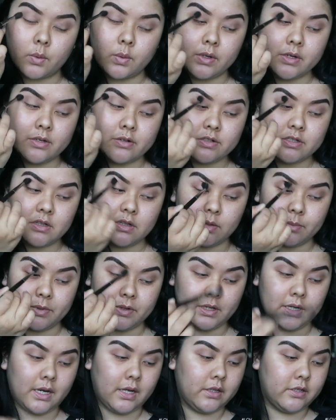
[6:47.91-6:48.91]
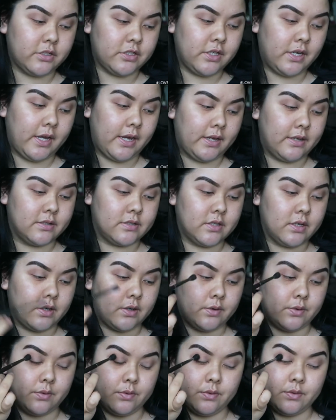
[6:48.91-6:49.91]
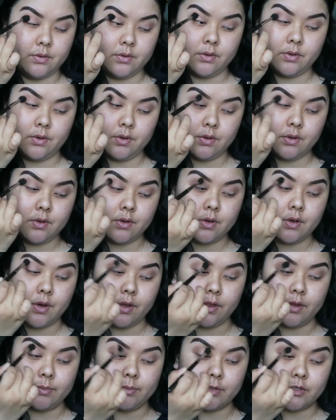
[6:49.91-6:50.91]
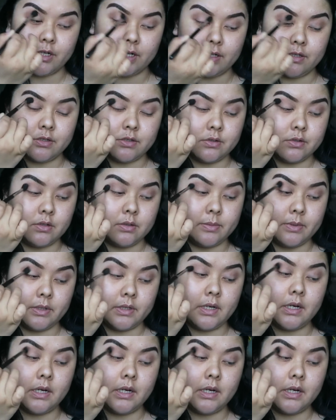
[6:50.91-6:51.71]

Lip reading: I want to use a little bit of color today, so I think I'm gonna try to do a little bit of